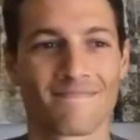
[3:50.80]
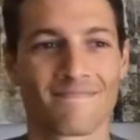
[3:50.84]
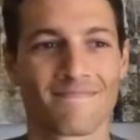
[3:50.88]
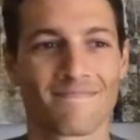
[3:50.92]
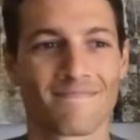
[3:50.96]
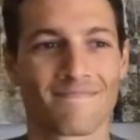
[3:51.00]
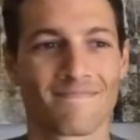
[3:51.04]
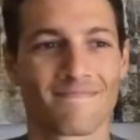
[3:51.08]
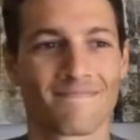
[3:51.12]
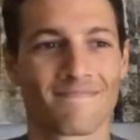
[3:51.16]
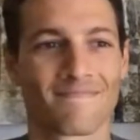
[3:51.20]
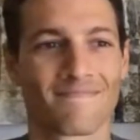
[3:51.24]

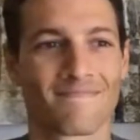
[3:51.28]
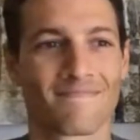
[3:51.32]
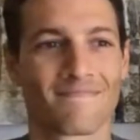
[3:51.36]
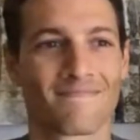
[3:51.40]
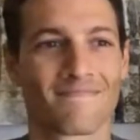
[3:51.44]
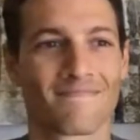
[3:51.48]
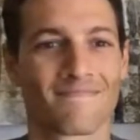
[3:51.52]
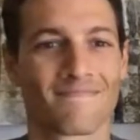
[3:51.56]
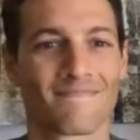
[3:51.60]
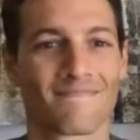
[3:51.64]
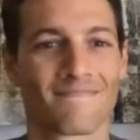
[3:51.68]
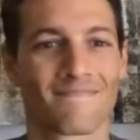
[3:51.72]

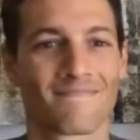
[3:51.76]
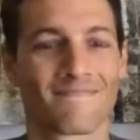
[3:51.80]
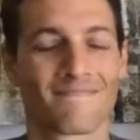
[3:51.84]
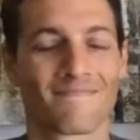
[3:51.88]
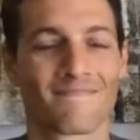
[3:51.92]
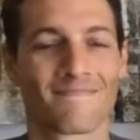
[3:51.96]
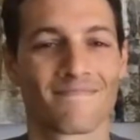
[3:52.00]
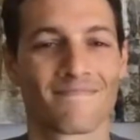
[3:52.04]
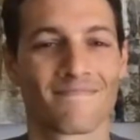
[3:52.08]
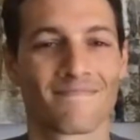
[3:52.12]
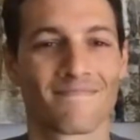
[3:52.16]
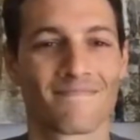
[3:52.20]

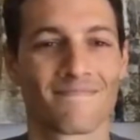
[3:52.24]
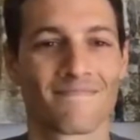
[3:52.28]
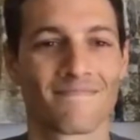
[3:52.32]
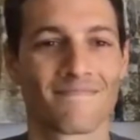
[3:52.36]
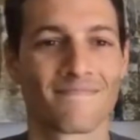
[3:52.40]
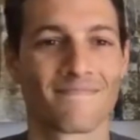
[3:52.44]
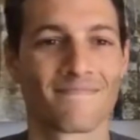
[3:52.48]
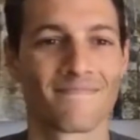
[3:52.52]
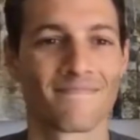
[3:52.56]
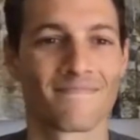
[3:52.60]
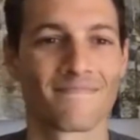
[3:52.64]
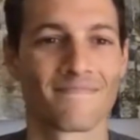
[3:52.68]

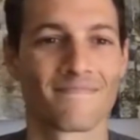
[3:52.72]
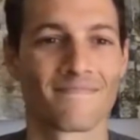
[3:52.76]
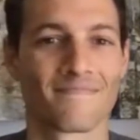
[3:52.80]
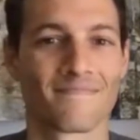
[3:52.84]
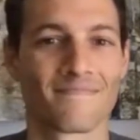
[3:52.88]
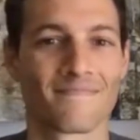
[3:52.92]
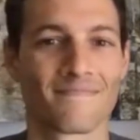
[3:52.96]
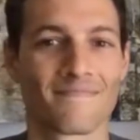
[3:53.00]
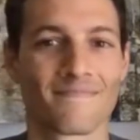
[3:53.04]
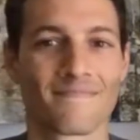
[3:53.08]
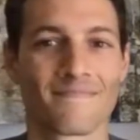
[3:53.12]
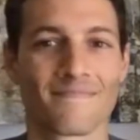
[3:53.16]

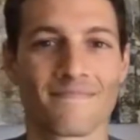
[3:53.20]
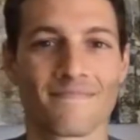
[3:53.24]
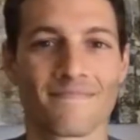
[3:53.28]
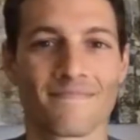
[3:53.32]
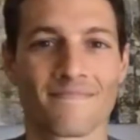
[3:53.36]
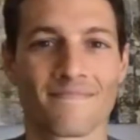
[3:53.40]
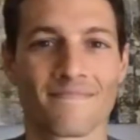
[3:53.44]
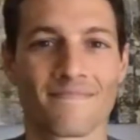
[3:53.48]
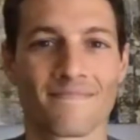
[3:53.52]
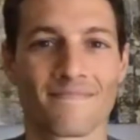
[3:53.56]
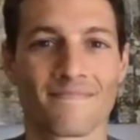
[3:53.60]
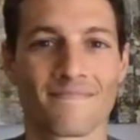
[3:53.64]

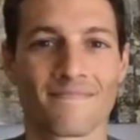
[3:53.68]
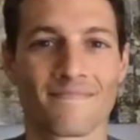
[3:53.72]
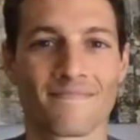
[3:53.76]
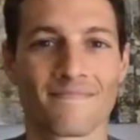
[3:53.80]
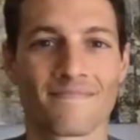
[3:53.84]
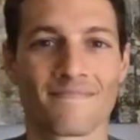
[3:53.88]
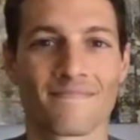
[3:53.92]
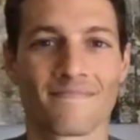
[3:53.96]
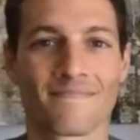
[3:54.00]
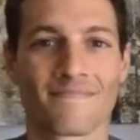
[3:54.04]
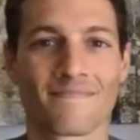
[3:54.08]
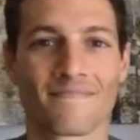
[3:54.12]

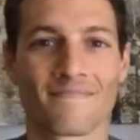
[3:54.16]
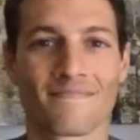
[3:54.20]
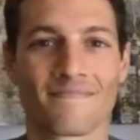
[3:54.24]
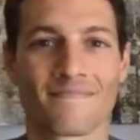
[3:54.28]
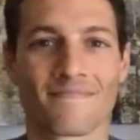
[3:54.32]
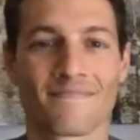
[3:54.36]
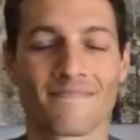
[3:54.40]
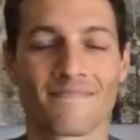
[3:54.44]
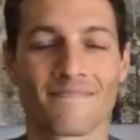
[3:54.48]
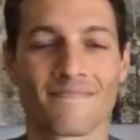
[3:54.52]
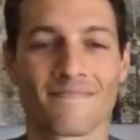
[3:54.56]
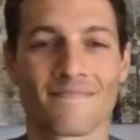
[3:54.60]

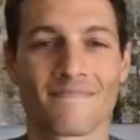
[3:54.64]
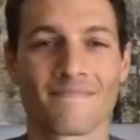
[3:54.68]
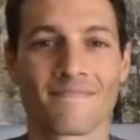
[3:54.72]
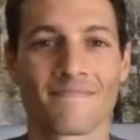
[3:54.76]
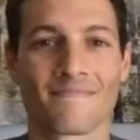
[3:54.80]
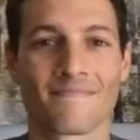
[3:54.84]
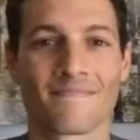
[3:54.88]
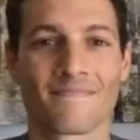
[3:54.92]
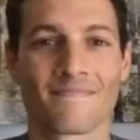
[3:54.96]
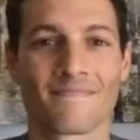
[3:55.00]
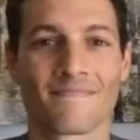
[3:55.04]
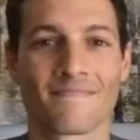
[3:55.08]

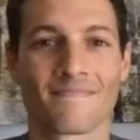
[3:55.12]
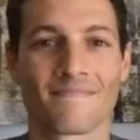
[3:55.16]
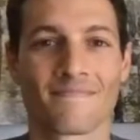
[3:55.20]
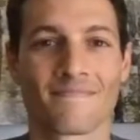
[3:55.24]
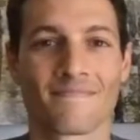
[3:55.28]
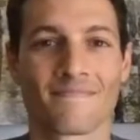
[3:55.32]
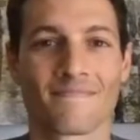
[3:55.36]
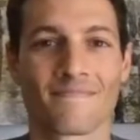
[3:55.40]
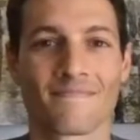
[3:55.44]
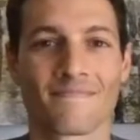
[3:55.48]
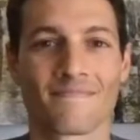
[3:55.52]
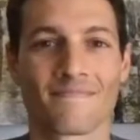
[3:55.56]

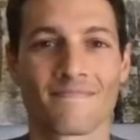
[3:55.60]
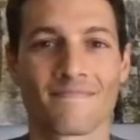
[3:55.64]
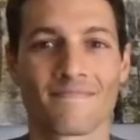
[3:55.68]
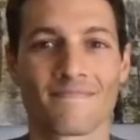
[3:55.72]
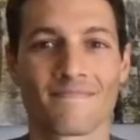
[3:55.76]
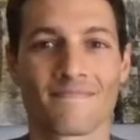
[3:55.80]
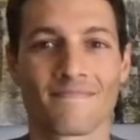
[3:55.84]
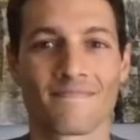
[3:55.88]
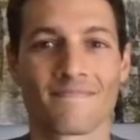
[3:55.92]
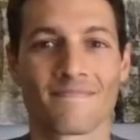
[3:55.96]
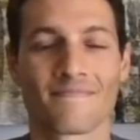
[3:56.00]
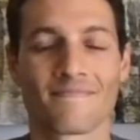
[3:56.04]

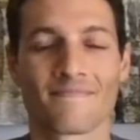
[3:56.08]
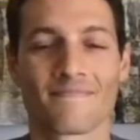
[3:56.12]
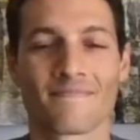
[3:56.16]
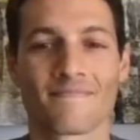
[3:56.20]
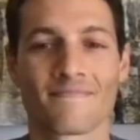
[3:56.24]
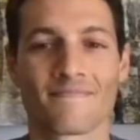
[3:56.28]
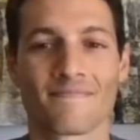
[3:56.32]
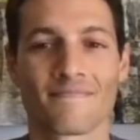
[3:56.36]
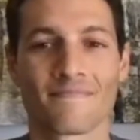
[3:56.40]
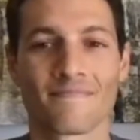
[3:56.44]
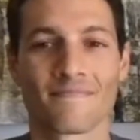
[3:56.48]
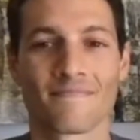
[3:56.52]

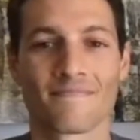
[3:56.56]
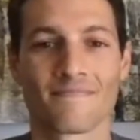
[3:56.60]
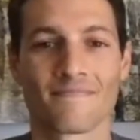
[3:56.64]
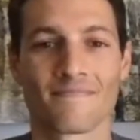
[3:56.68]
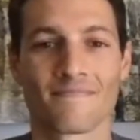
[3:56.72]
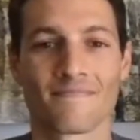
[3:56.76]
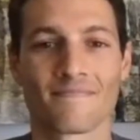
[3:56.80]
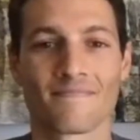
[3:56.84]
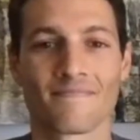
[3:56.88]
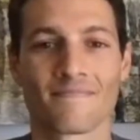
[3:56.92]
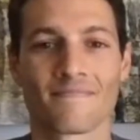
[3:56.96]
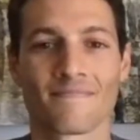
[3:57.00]

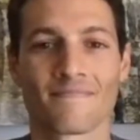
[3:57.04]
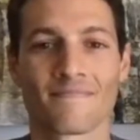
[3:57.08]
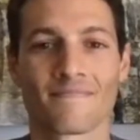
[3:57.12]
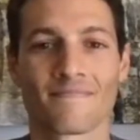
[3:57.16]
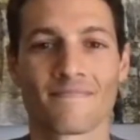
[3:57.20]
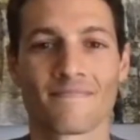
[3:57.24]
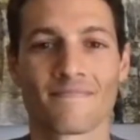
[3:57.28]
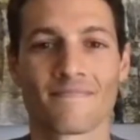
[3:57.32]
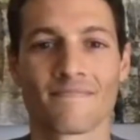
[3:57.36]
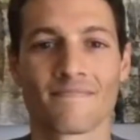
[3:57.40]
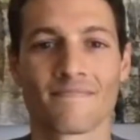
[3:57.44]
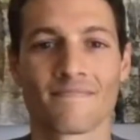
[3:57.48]

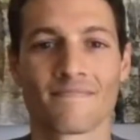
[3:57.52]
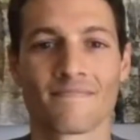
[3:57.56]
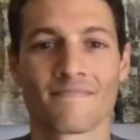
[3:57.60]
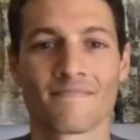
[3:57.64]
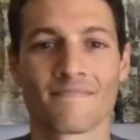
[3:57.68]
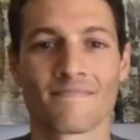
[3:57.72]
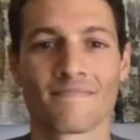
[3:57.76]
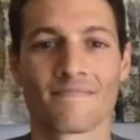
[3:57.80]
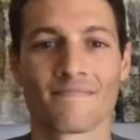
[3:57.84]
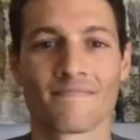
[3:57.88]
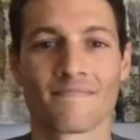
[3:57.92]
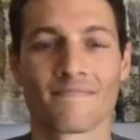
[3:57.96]

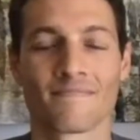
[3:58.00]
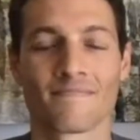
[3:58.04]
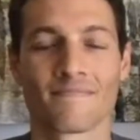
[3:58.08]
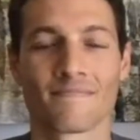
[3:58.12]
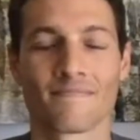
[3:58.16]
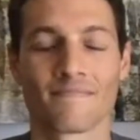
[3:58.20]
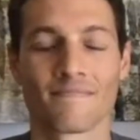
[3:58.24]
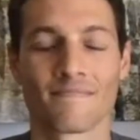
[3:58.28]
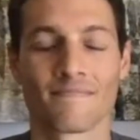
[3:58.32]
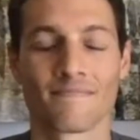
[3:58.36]
The person shown says nothing.